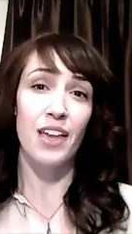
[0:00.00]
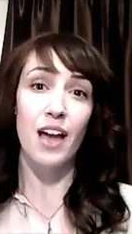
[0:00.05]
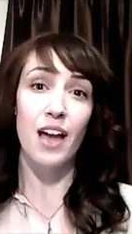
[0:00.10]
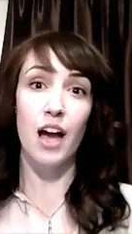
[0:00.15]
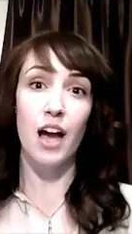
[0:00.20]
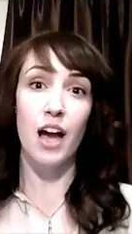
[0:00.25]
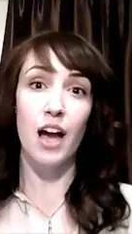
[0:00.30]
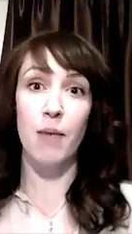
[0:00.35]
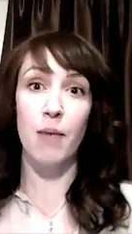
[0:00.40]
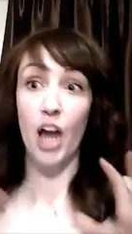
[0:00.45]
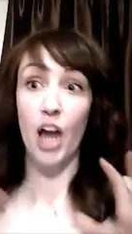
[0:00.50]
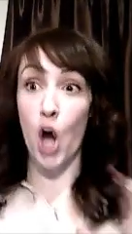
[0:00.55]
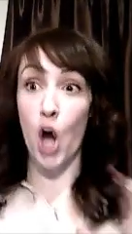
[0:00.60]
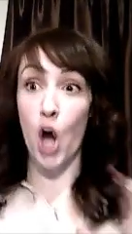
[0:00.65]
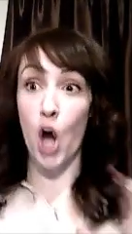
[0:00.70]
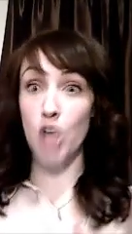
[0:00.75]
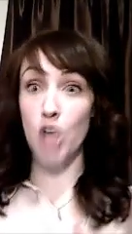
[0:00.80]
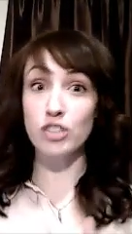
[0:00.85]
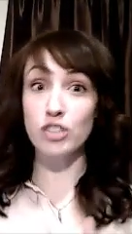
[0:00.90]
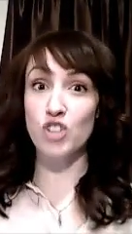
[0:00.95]
I
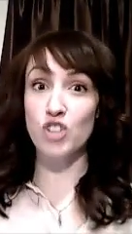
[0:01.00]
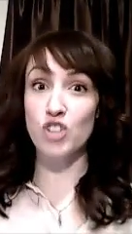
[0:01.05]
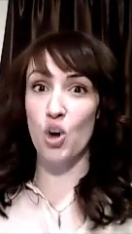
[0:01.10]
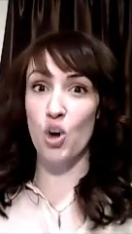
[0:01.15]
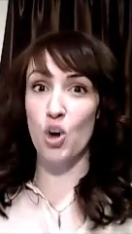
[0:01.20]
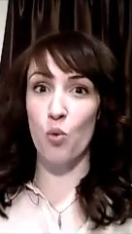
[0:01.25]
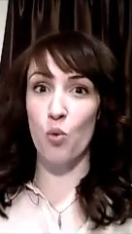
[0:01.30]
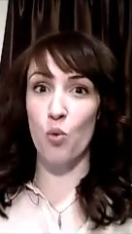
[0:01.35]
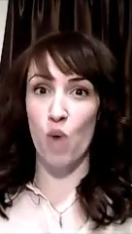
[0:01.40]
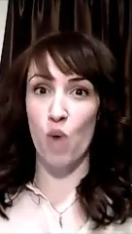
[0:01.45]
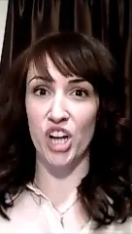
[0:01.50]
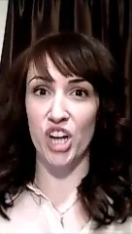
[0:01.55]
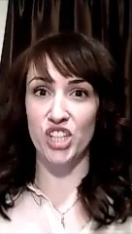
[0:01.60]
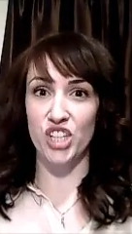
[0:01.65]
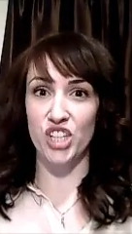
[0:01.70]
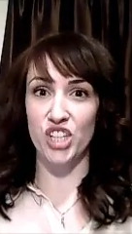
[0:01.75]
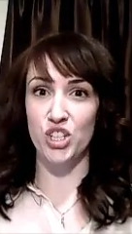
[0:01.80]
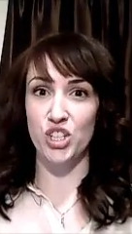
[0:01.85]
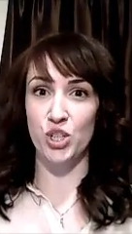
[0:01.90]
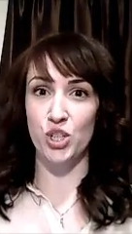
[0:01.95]
also
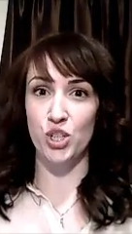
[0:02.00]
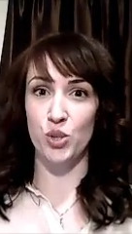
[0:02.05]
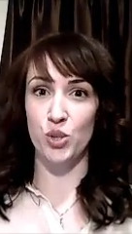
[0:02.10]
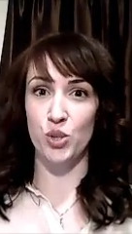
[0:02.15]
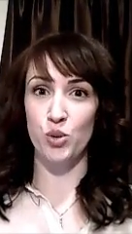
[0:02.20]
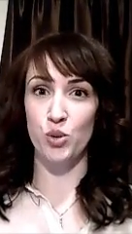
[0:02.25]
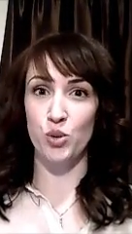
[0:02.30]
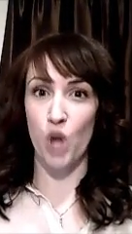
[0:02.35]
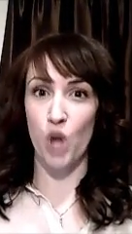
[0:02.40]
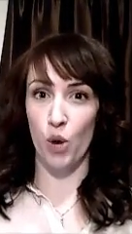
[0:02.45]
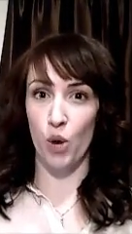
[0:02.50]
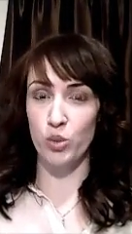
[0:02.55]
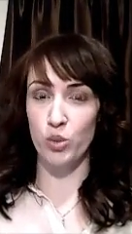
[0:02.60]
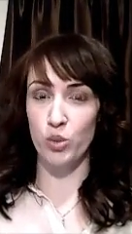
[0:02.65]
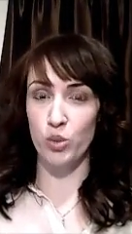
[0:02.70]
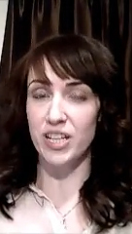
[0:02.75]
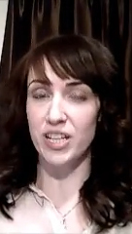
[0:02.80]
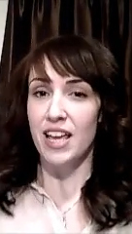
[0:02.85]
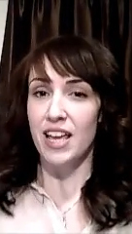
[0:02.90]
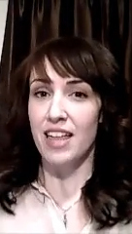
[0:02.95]
wanted to
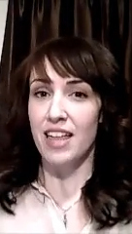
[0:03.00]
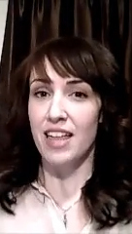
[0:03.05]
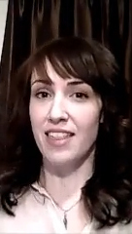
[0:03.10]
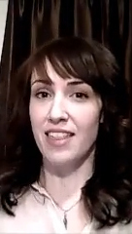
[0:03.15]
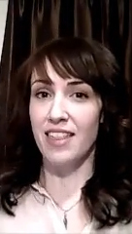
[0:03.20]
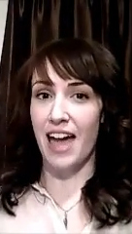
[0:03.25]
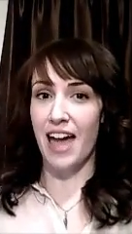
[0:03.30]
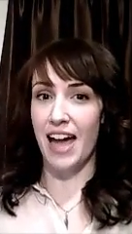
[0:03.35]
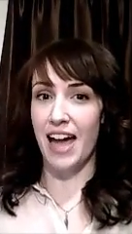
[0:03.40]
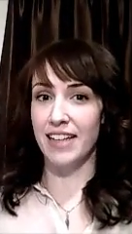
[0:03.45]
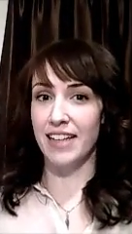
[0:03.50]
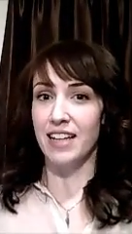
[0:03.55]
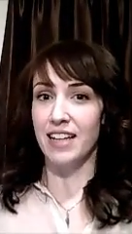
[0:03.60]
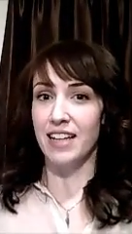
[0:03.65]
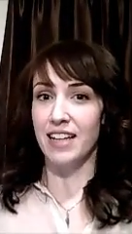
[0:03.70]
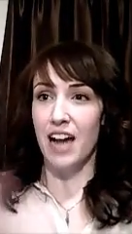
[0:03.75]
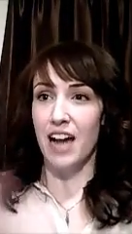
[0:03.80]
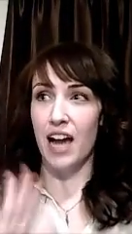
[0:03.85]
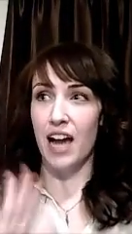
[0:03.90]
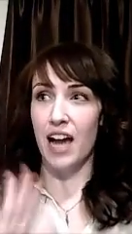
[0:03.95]
note that
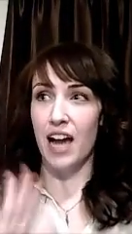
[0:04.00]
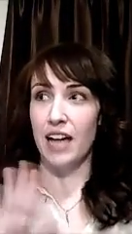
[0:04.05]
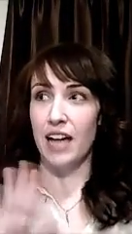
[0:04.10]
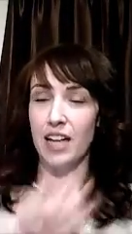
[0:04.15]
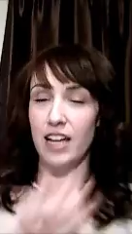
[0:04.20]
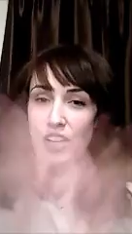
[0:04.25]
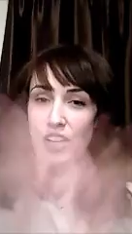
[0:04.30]
I kind of